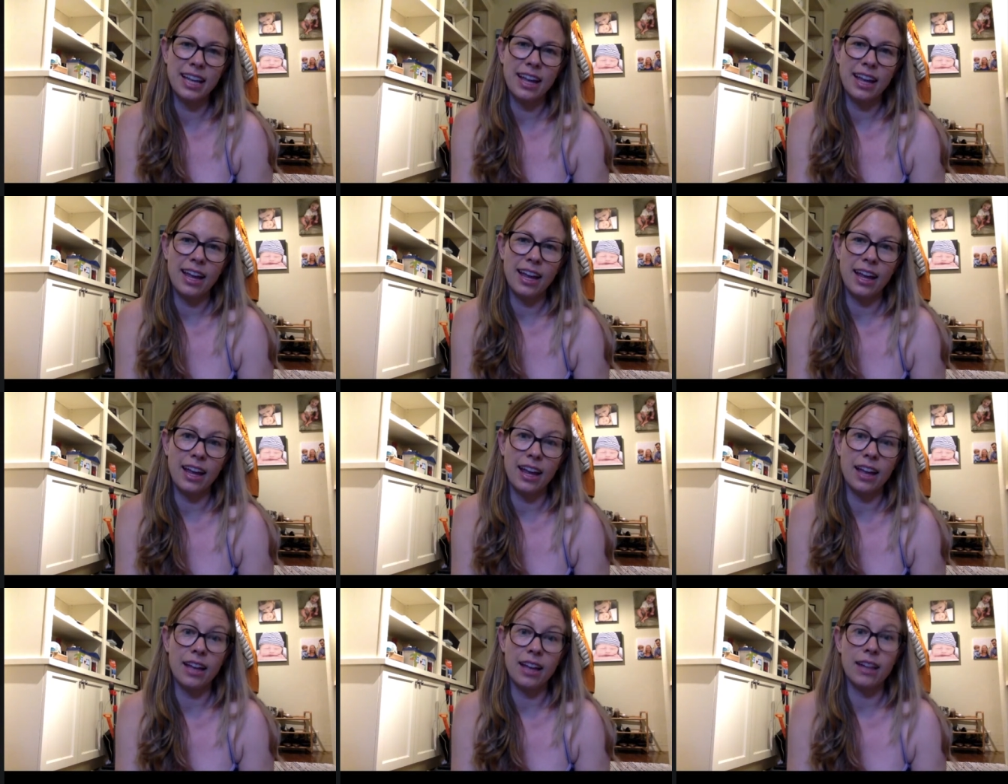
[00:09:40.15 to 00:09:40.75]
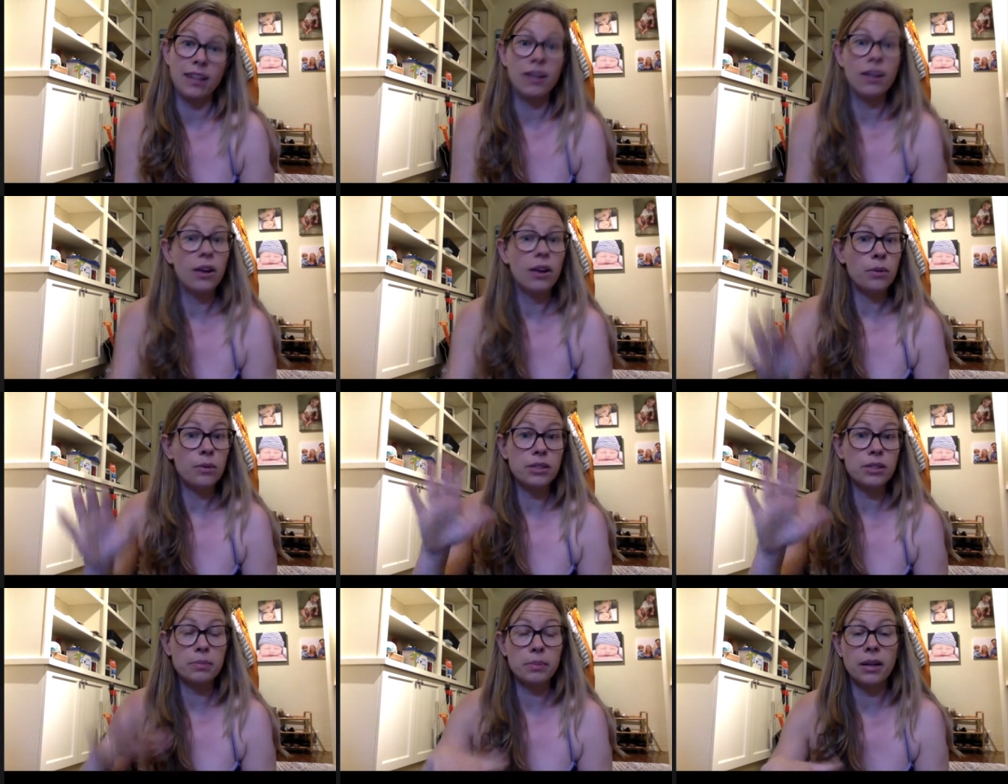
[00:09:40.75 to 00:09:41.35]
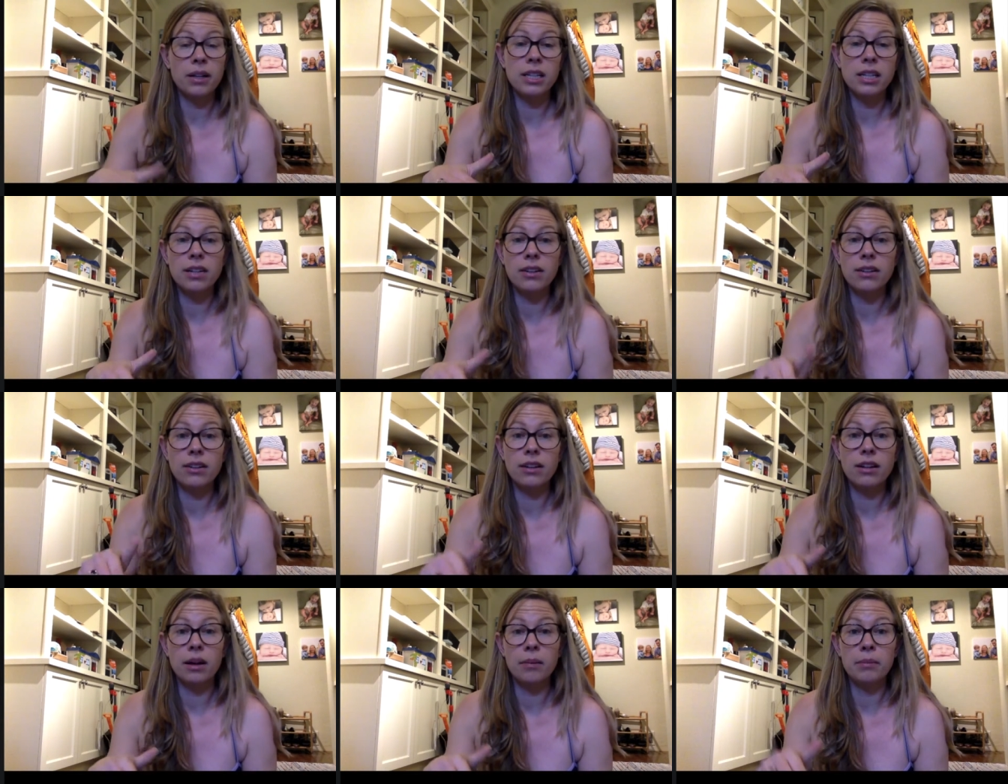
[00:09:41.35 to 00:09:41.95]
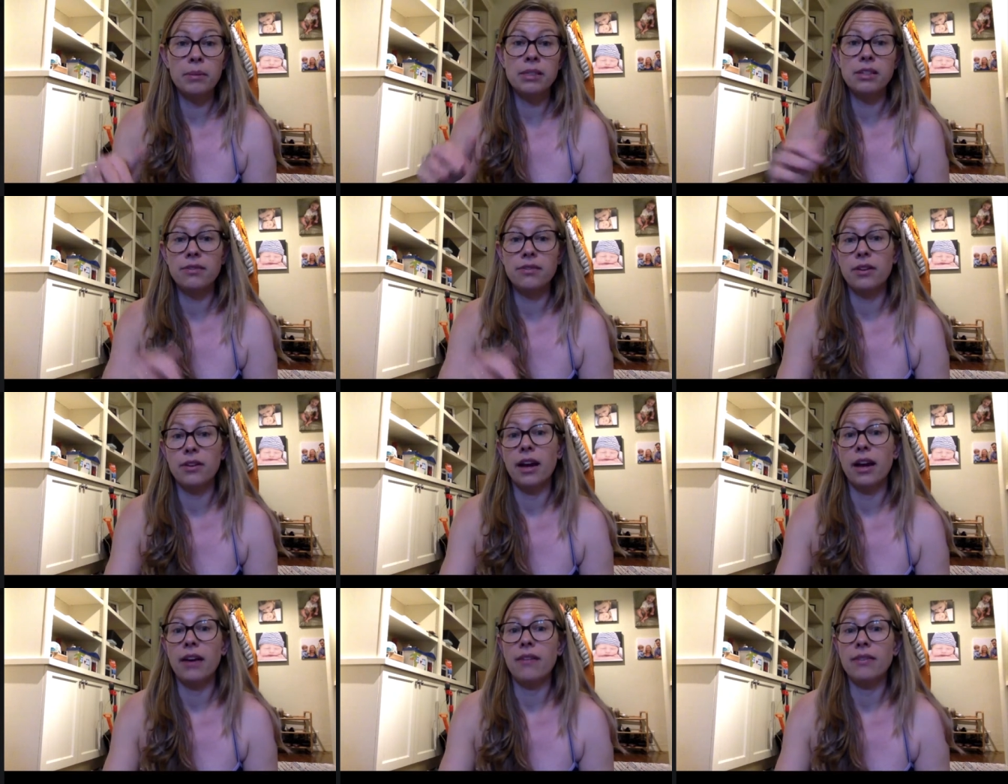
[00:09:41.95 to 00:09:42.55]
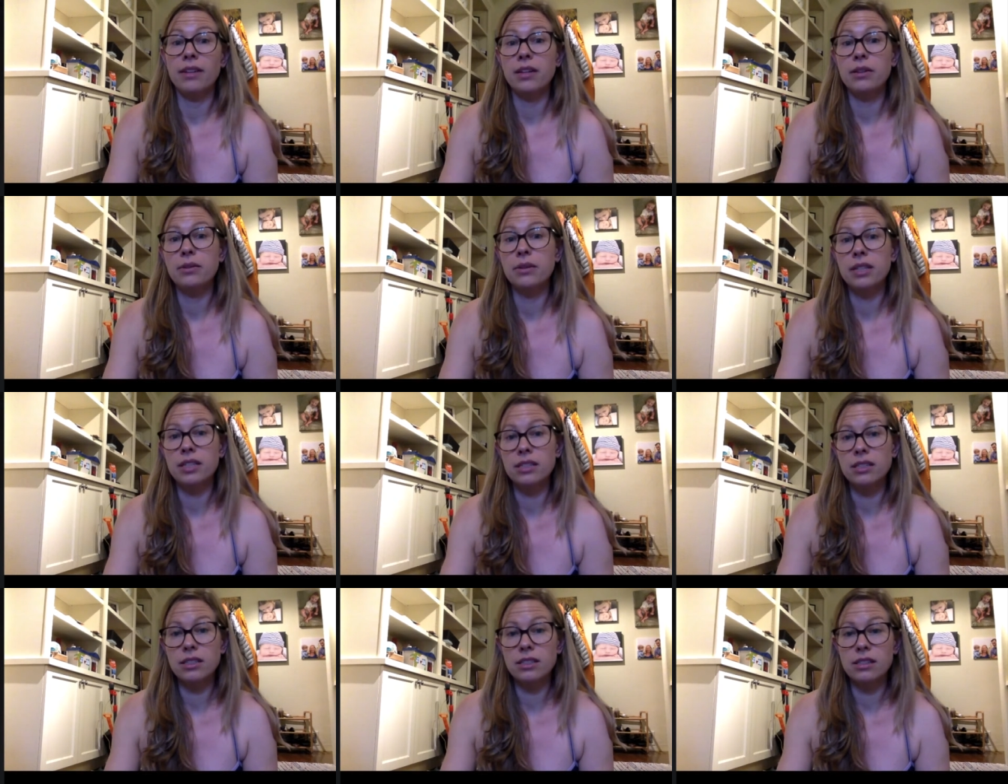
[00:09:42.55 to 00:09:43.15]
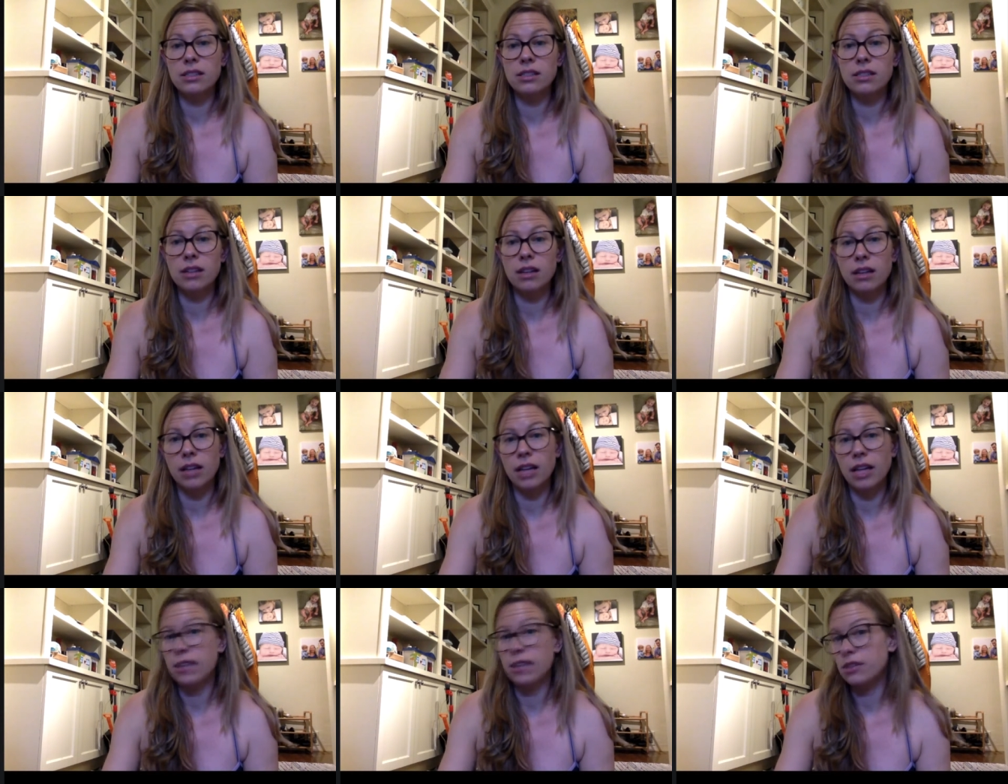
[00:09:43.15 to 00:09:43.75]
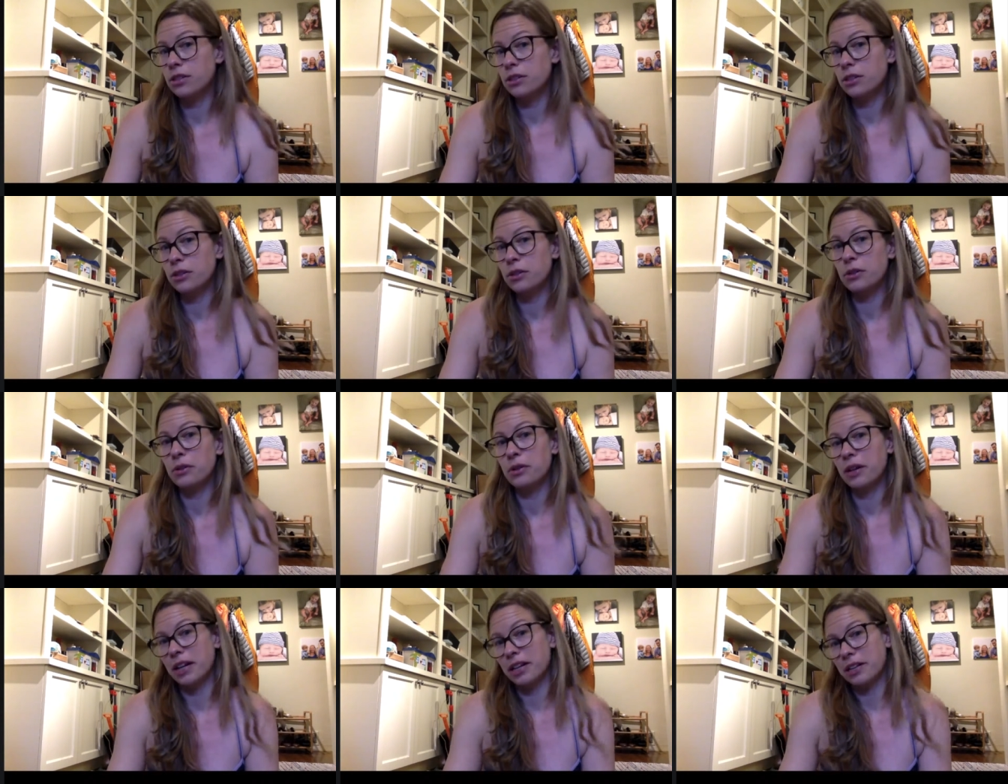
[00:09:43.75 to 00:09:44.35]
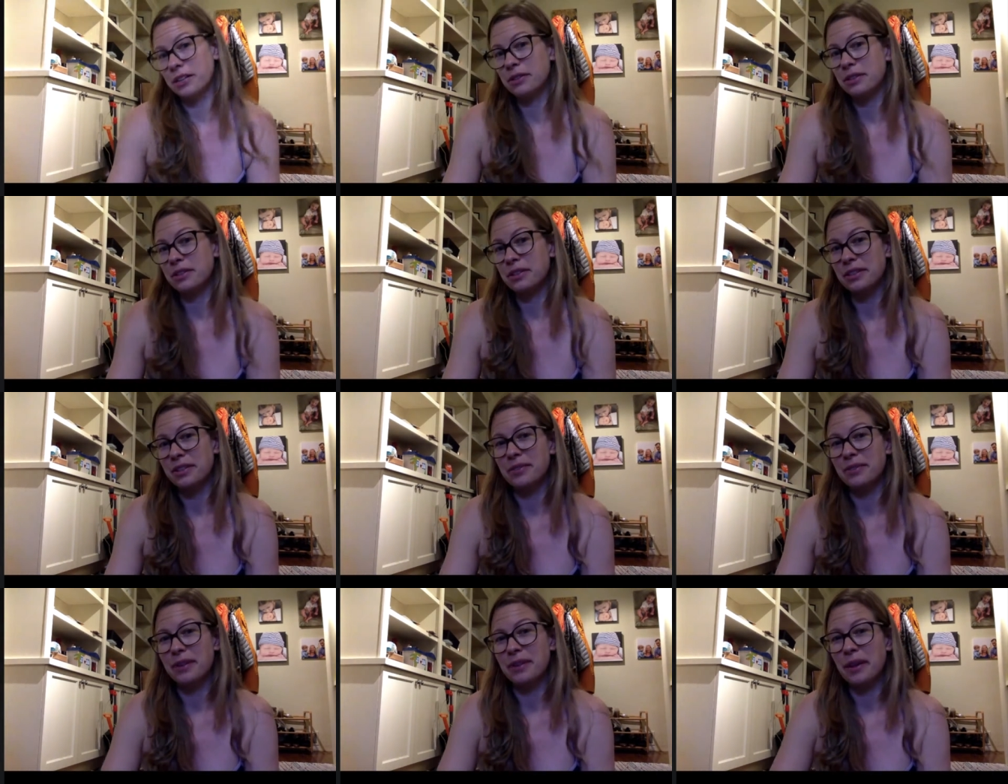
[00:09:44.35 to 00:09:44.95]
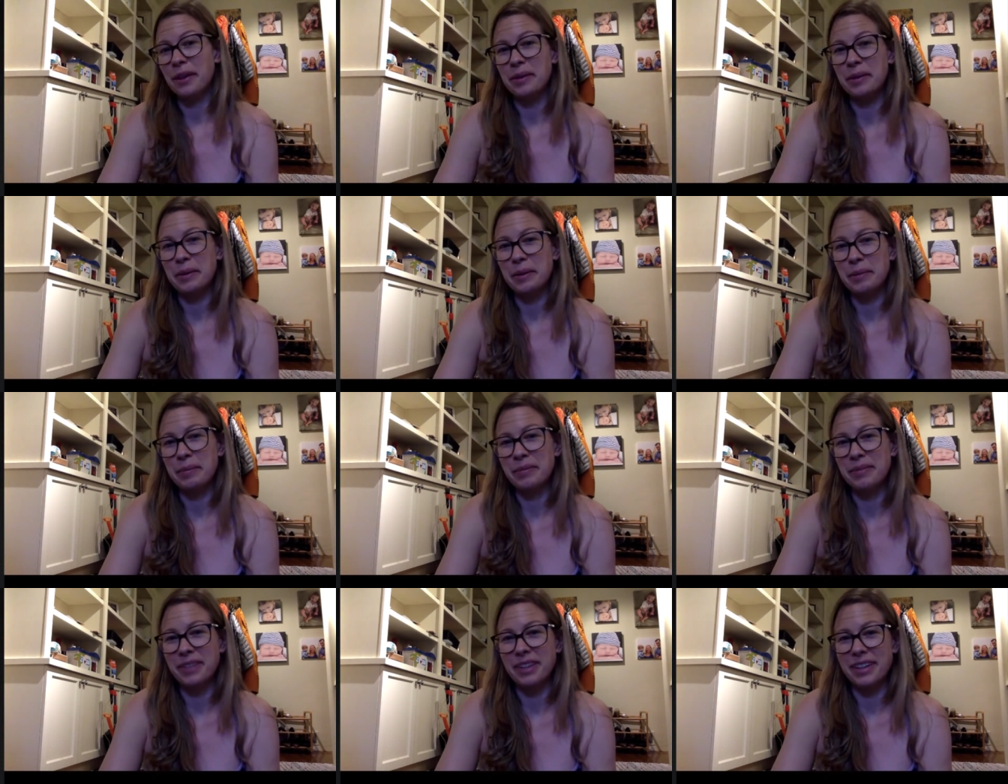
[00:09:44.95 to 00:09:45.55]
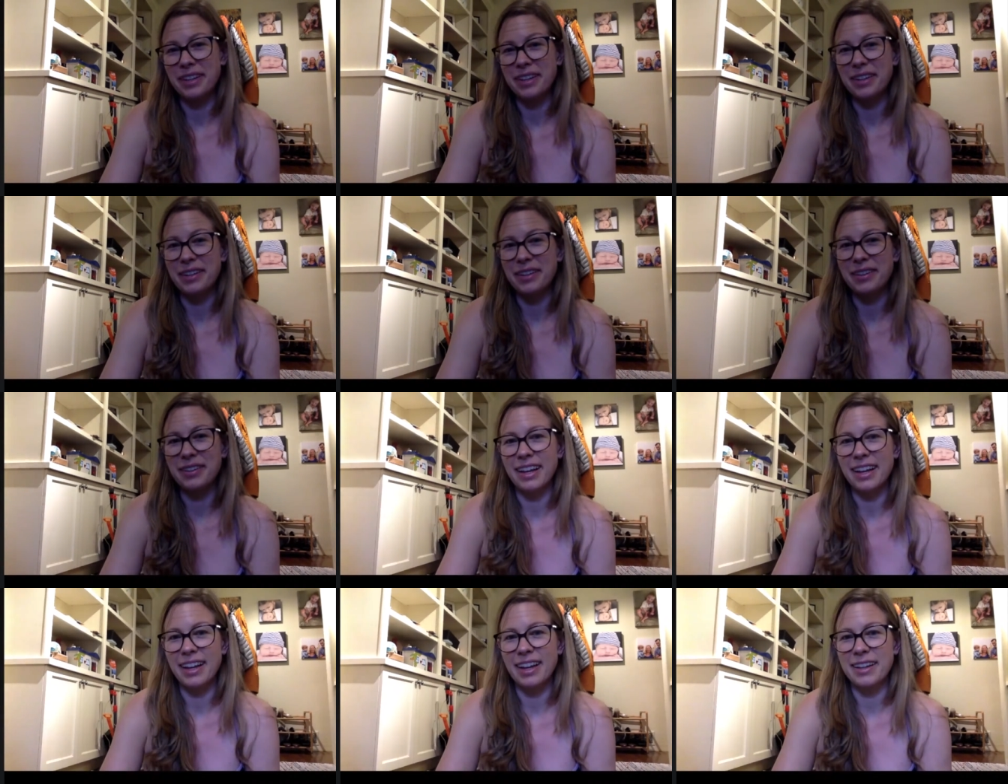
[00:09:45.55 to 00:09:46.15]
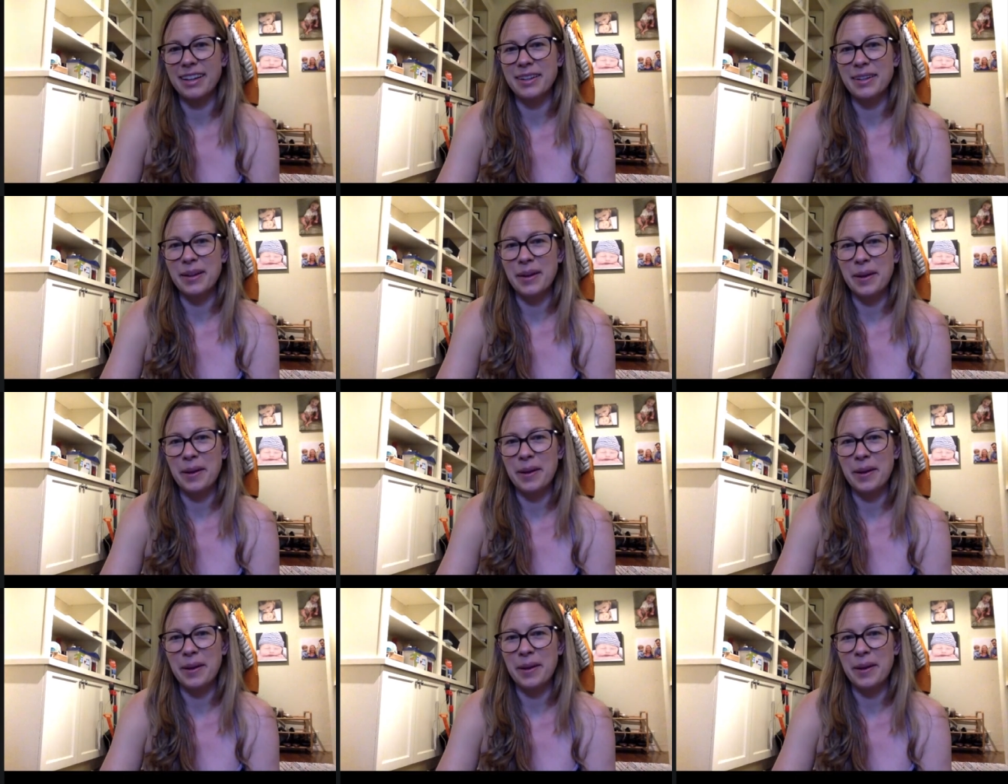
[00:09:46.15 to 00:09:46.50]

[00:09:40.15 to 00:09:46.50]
And respond here in the comments if you have any questions. I'll answer, or I can do a little follow-up video, and